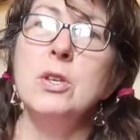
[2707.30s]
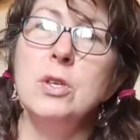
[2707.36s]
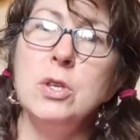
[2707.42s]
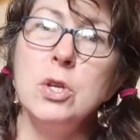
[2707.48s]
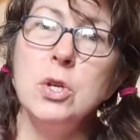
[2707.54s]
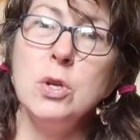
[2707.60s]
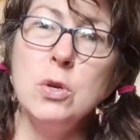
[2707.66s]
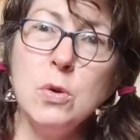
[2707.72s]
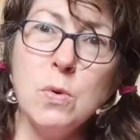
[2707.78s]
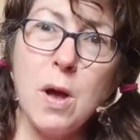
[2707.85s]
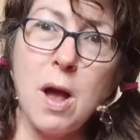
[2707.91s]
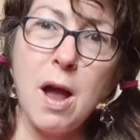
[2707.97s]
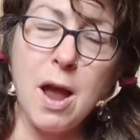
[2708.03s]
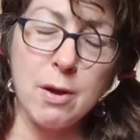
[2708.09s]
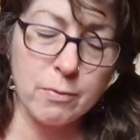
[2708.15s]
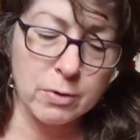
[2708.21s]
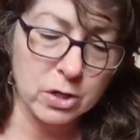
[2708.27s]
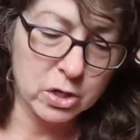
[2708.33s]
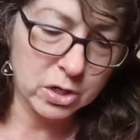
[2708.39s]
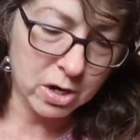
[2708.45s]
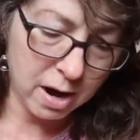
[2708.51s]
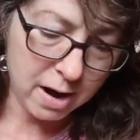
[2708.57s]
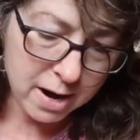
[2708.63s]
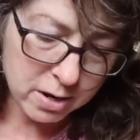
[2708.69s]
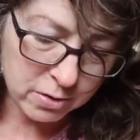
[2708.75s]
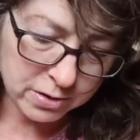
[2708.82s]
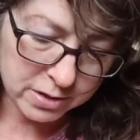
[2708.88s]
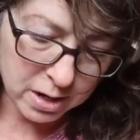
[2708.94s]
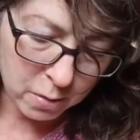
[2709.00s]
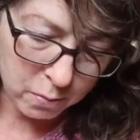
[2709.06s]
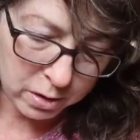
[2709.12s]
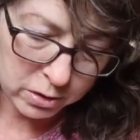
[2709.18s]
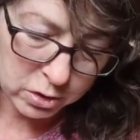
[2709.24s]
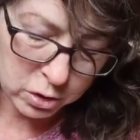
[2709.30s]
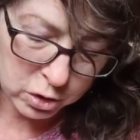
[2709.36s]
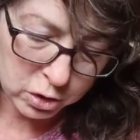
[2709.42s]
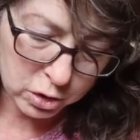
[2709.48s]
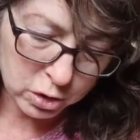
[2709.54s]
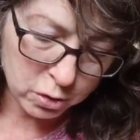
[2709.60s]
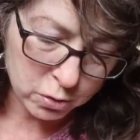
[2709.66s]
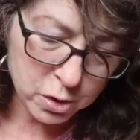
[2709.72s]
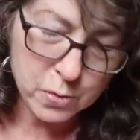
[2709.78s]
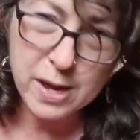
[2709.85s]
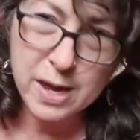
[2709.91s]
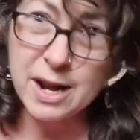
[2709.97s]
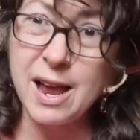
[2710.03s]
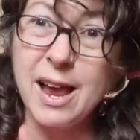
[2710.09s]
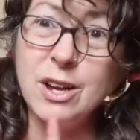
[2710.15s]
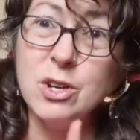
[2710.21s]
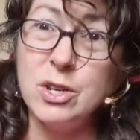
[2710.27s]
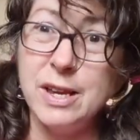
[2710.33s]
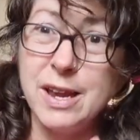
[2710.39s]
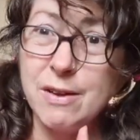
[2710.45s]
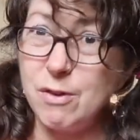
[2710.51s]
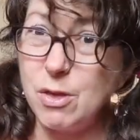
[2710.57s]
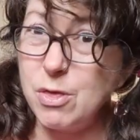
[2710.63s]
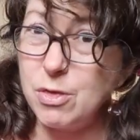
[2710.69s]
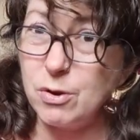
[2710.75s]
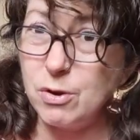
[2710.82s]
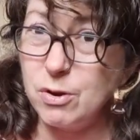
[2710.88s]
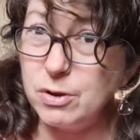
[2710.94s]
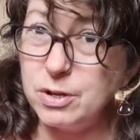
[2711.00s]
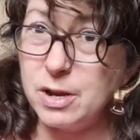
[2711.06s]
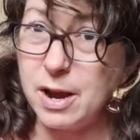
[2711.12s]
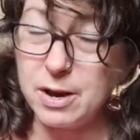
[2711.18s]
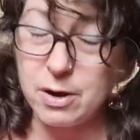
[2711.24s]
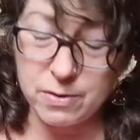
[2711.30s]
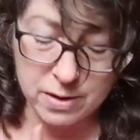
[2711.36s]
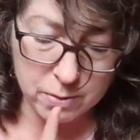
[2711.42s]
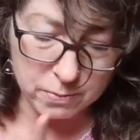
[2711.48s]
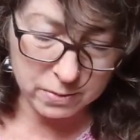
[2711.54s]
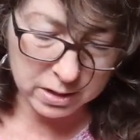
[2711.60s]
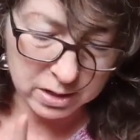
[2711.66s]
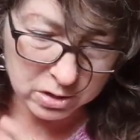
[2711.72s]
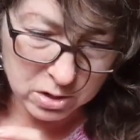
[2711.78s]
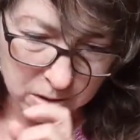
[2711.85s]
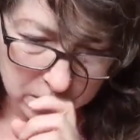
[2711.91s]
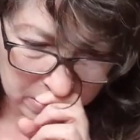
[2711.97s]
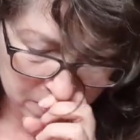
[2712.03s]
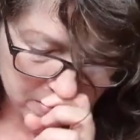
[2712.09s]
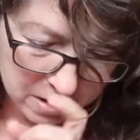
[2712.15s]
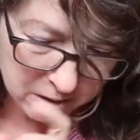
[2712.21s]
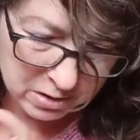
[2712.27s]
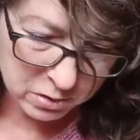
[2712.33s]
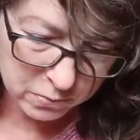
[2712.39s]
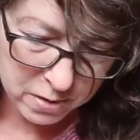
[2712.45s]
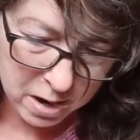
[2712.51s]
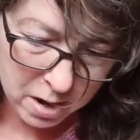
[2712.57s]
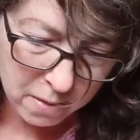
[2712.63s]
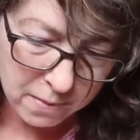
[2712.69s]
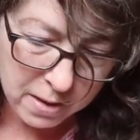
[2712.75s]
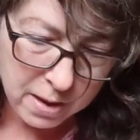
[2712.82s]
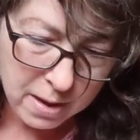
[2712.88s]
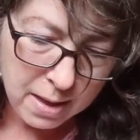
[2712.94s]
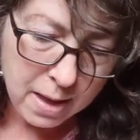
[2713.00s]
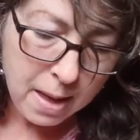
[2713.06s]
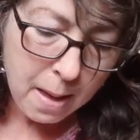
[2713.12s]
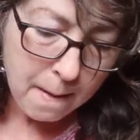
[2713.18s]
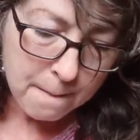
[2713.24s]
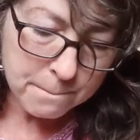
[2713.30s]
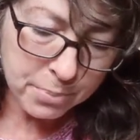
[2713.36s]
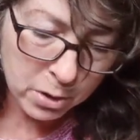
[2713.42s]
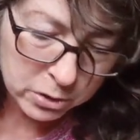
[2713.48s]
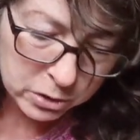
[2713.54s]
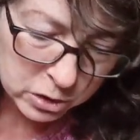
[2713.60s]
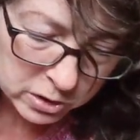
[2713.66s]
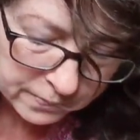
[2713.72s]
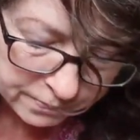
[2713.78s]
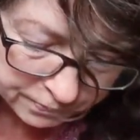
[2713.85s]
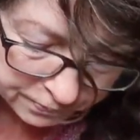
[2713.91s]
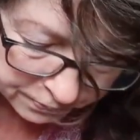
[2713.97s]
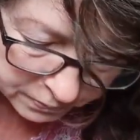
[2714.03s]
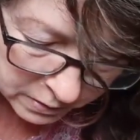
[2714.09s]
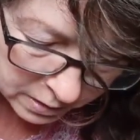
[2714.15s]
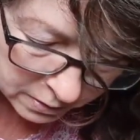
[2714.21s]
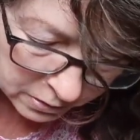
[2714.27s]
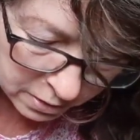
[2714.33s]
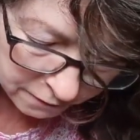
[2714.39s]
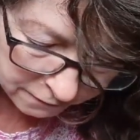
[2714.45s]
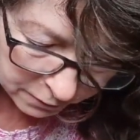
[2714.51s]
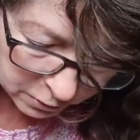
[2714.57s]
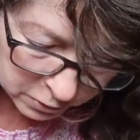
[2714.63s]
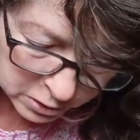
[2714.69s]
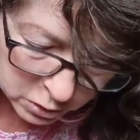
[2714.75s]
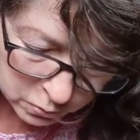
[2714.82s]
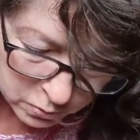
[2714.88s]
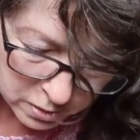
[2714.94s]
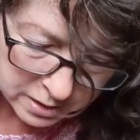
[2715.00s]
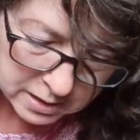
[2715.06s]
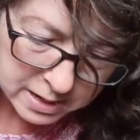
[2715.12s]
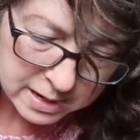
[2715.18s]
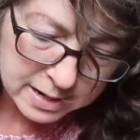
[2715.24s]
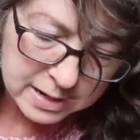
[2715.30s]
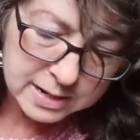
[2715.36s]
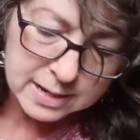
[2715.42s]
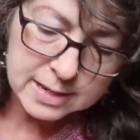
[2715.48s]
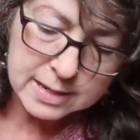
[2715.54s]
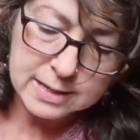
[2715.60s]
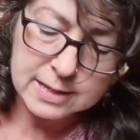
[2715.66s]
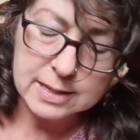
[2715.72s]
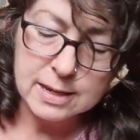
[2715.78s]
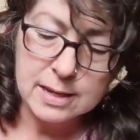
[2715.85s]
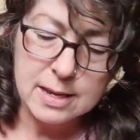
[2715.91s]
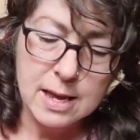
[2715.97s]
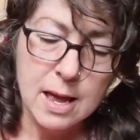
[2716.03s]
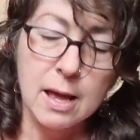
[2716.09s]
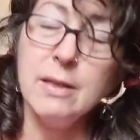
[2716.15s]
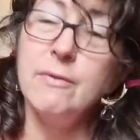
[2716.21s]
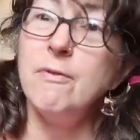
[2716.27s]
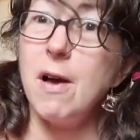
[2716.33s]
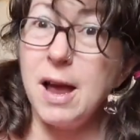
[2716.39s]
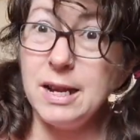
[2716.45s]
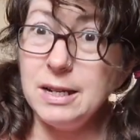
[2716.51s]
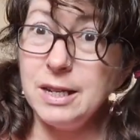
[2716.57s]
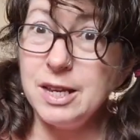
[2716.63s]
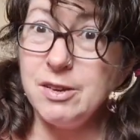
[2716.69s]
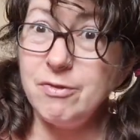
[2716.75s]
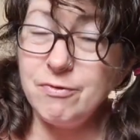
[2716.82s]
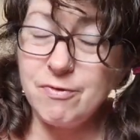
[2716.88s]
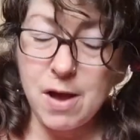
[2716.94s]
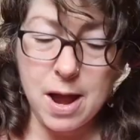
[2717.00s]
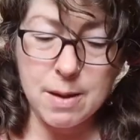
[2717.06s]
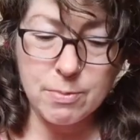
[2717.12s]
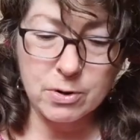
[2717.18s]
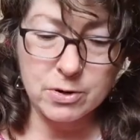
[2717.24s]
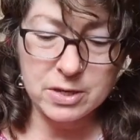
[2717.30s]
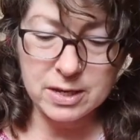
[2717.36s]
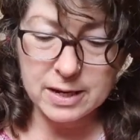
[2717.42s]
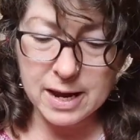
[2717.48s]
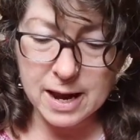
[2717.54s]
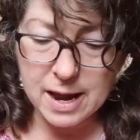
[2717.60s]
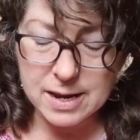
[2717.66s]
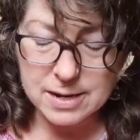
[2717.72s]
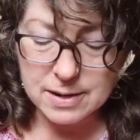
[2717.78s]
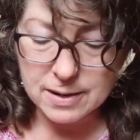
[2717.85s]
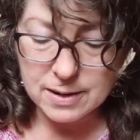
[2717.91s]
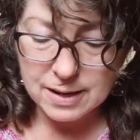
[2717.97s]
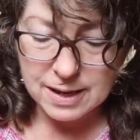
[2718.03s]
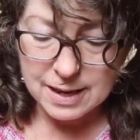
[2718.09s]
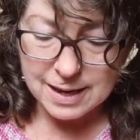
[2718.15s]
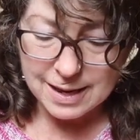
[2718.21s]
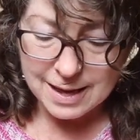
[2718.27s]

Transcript: the two Irish dyers I want to show you, and I actually have a third dyer that I want to talk about as well. But the first one is Finely Fibres again.